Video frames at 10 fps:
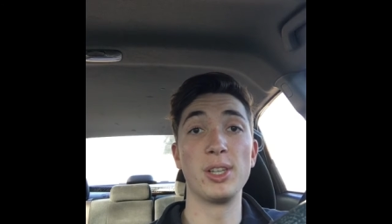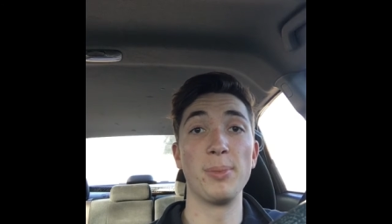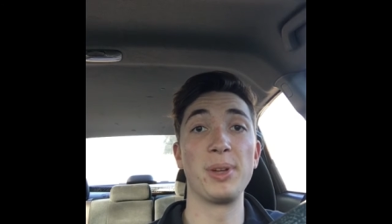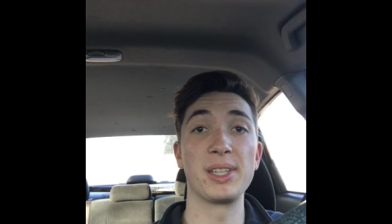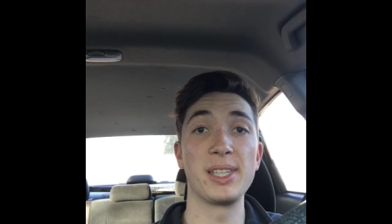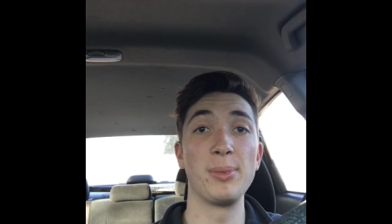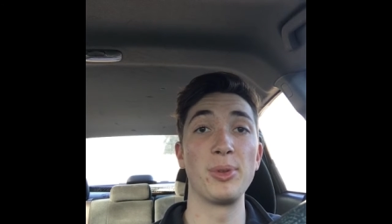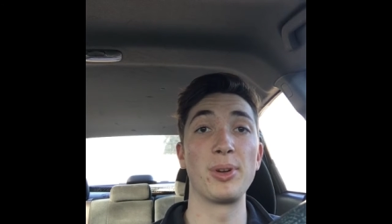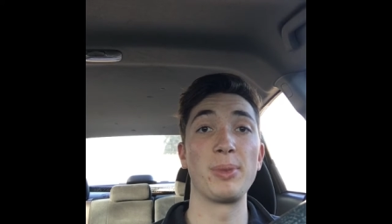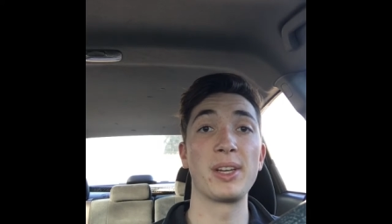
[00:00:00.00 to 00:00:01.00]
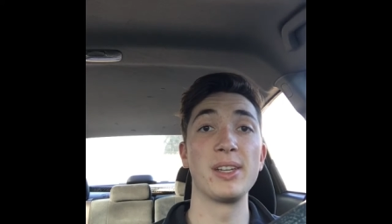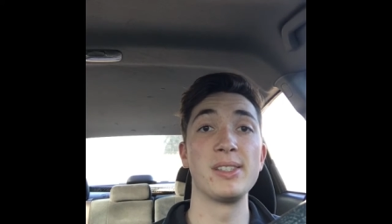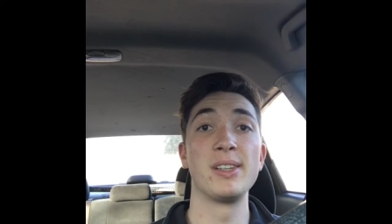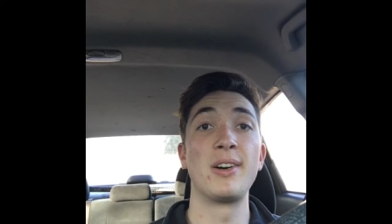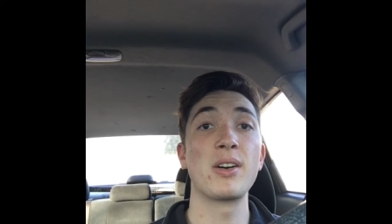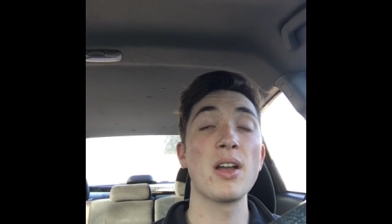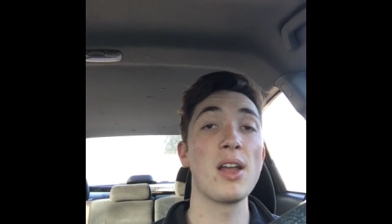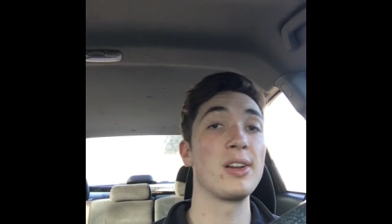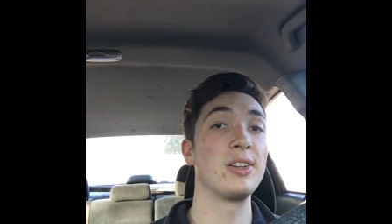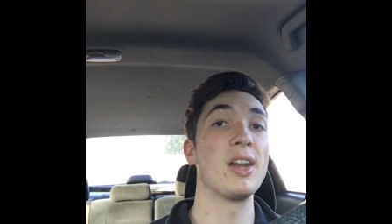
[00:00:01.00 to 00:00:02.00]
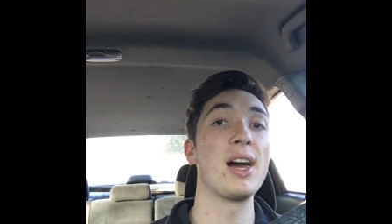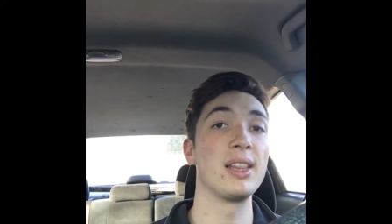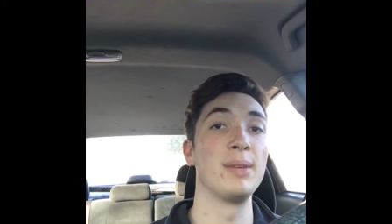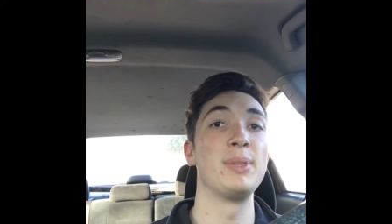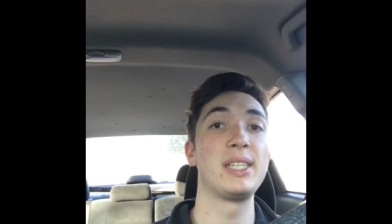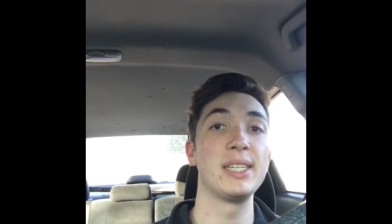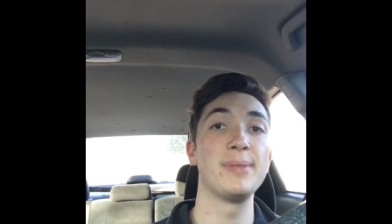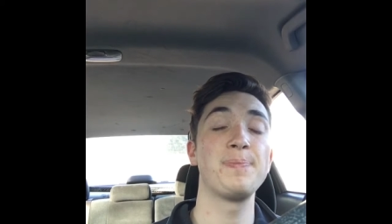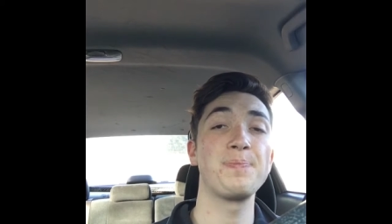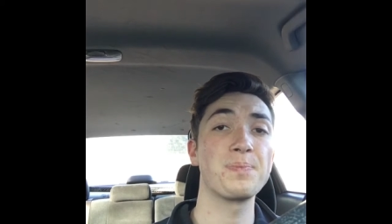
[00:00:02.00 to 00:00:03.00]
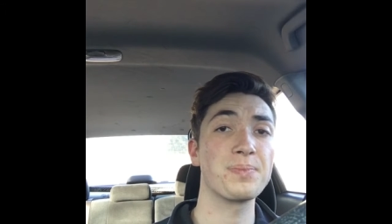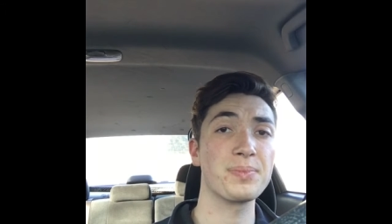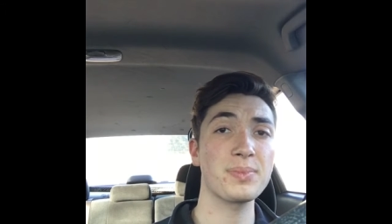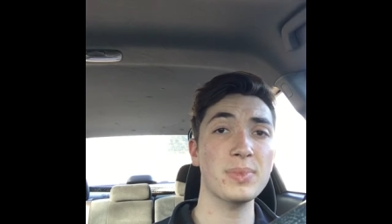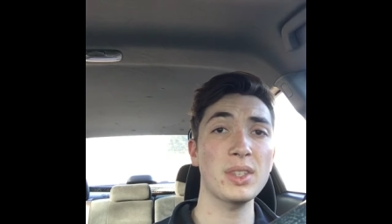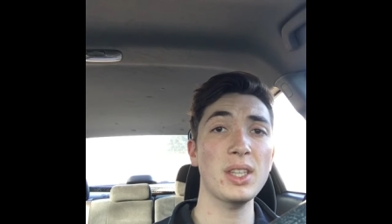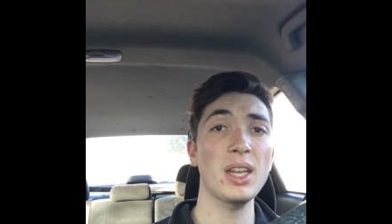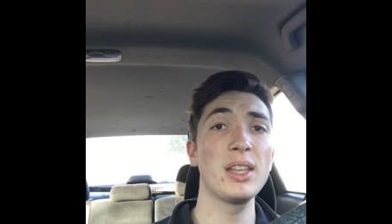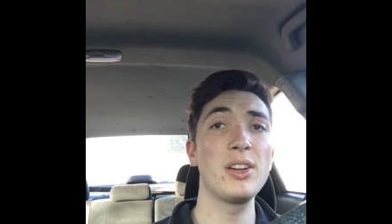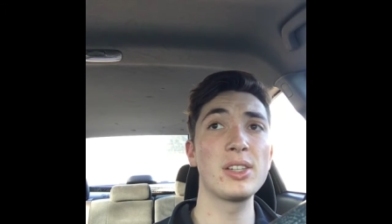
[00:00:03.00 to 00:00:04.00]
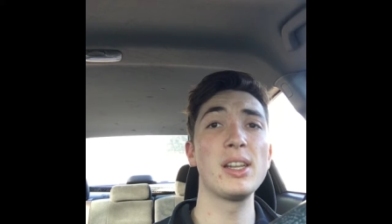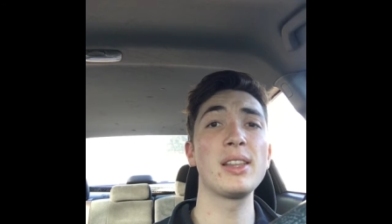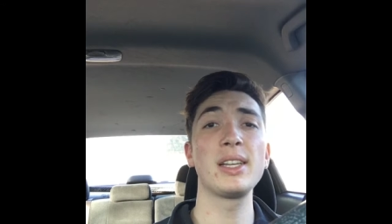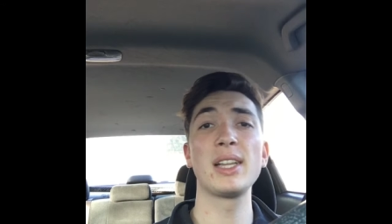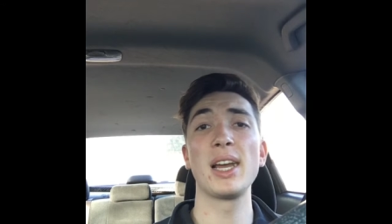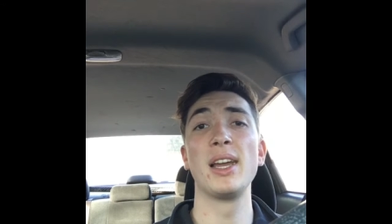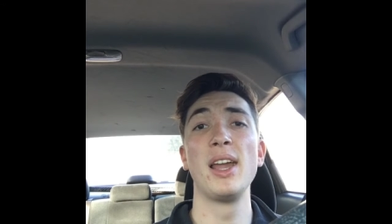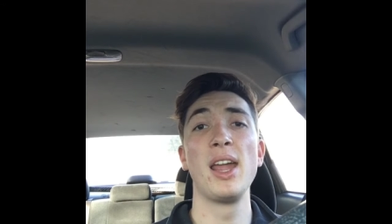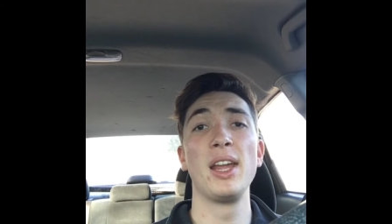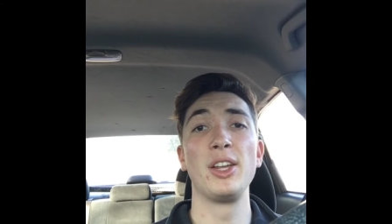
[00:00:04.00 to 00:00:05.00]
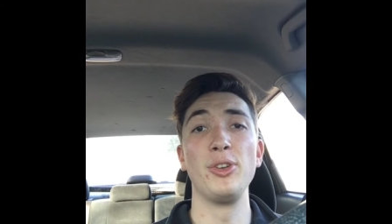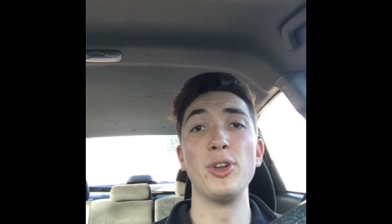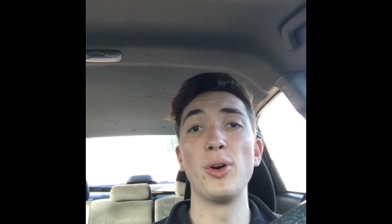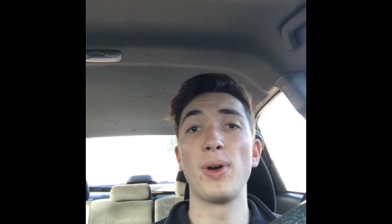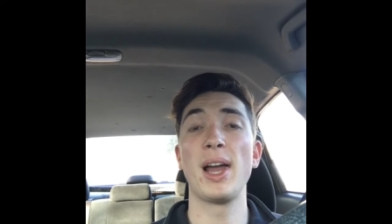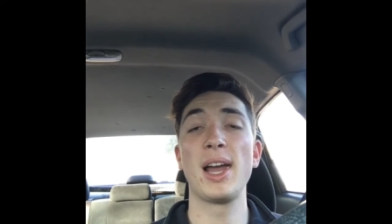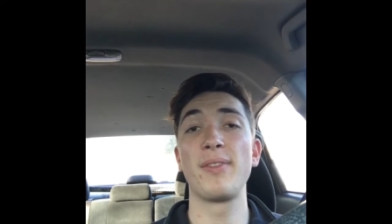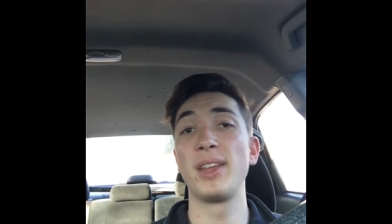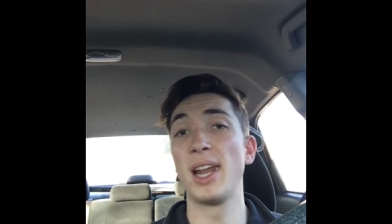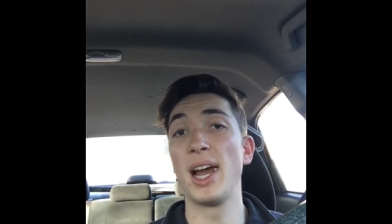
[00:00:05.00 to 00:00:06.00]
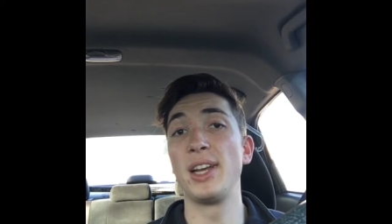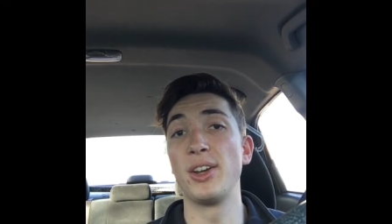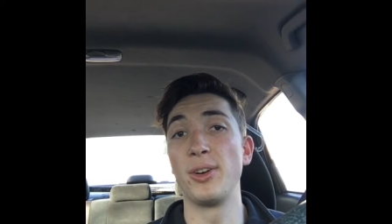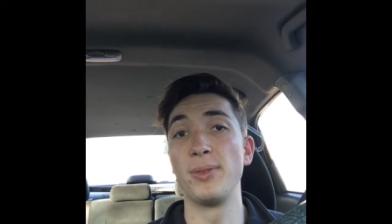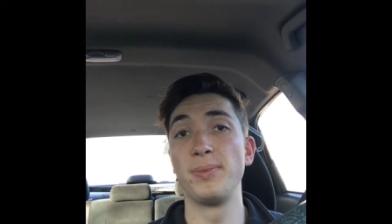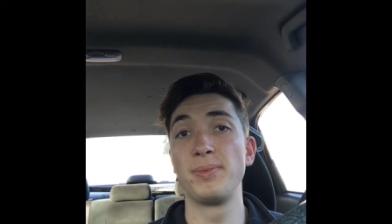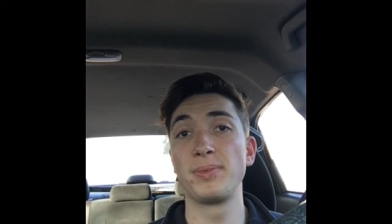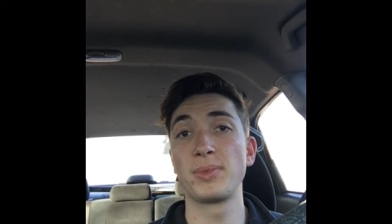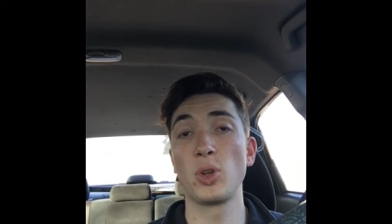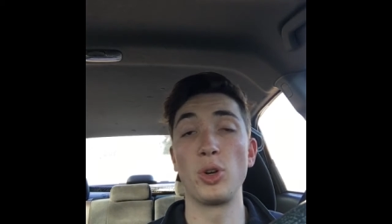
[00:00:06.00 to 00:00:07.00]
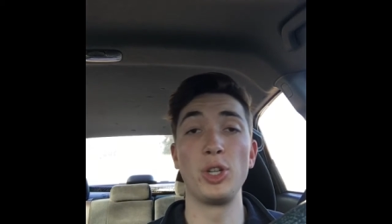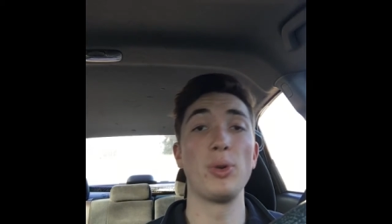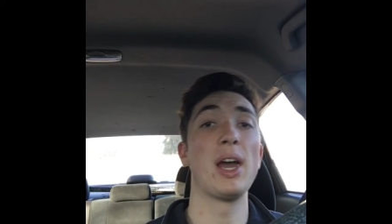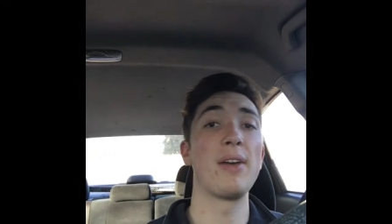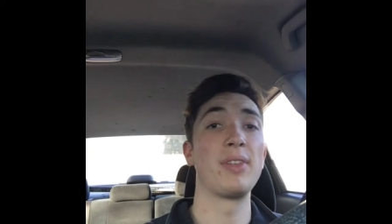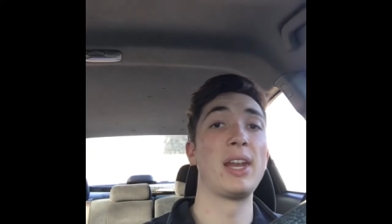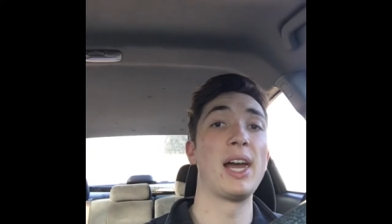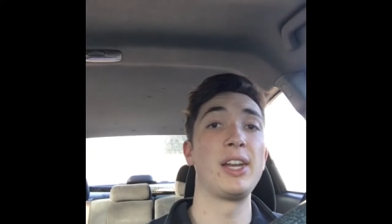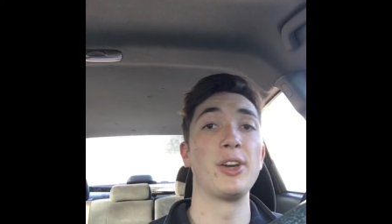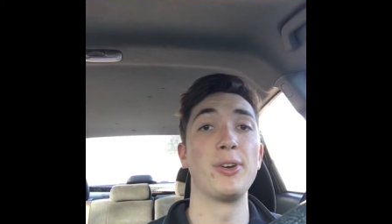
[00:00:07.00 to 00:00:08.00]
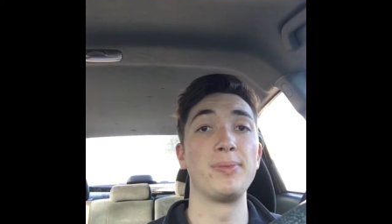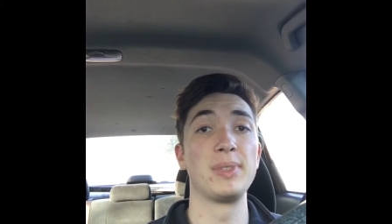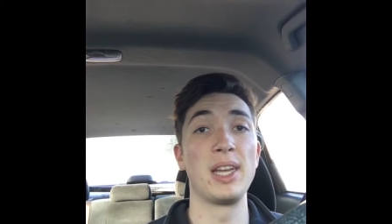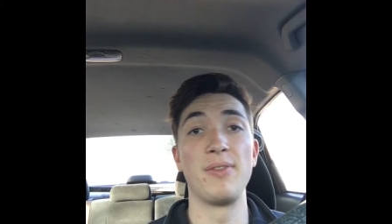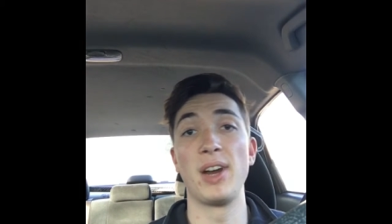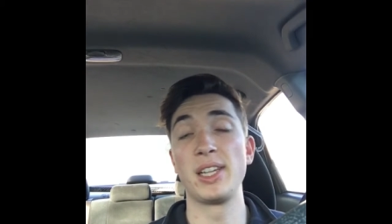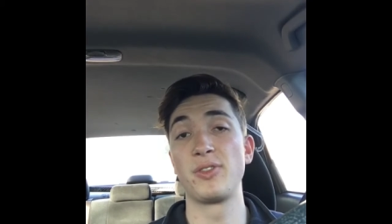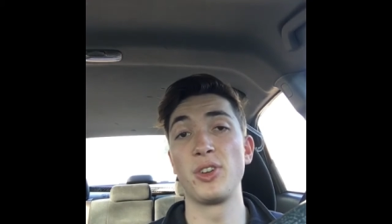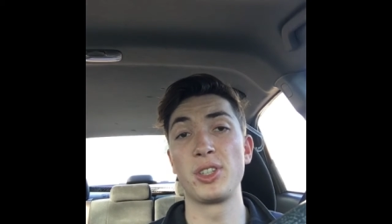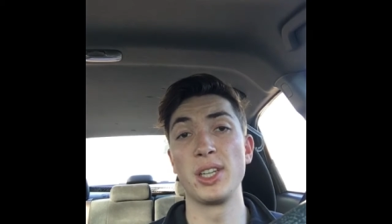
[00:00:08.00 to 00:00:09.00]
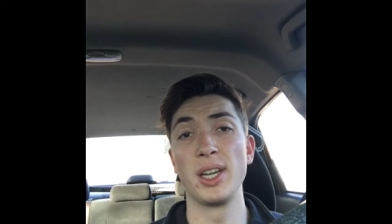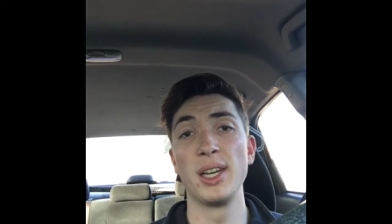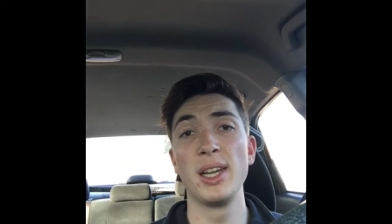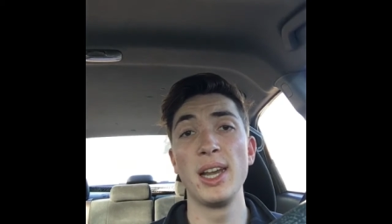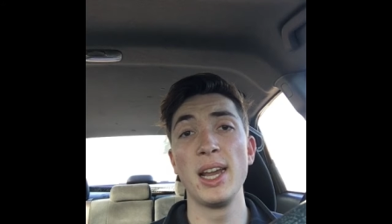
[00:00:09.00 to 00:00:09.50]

something similar because you're not limited there's nothing that you don't have that I don't or you have that I don't and vice versa